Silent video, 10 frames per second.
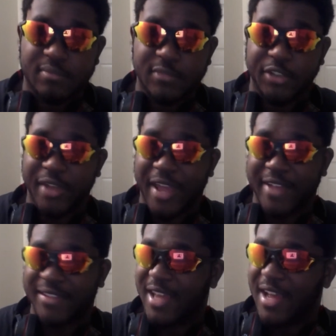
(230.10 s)
So
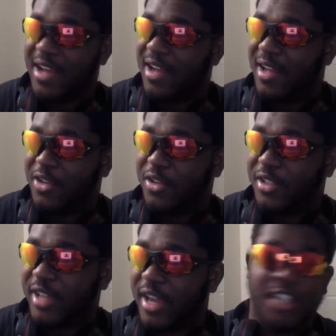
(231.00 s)
yes, you could
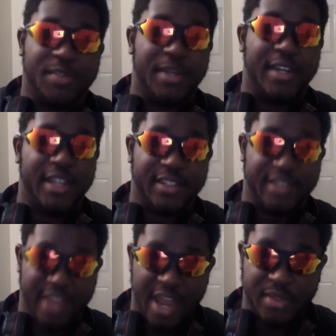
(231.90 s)
say Osbin is
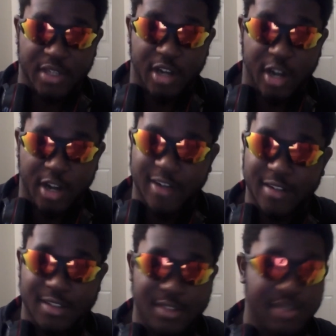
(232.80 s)
the avatar.
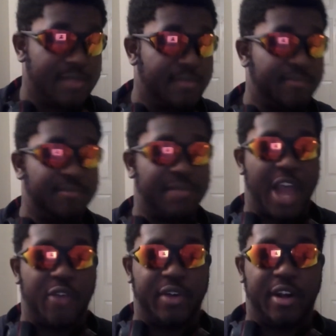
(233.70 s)

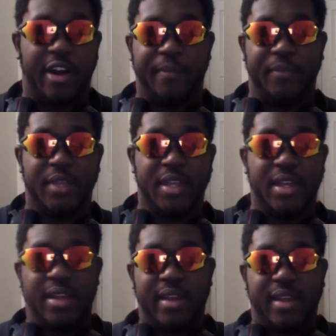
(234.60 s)
However,
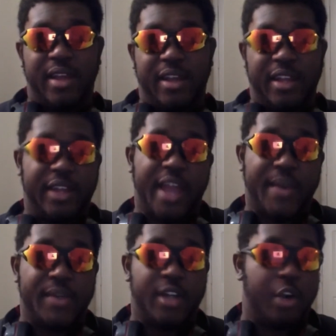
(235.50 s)
unlike the
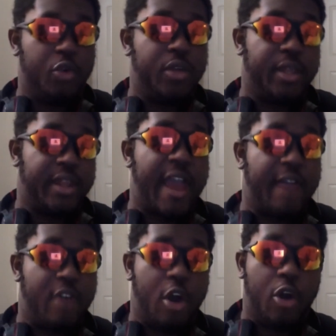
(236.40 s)
avatar, who doesn't
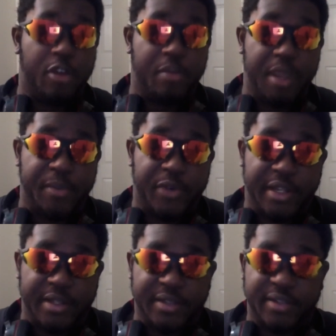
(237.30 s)
have all their
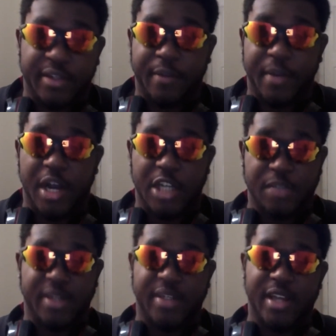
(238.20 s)
memories,
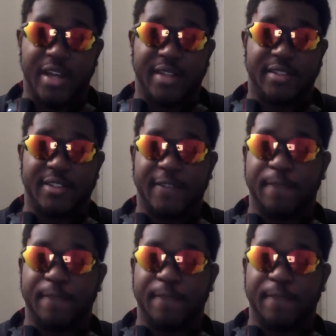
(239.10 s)
Osbin does.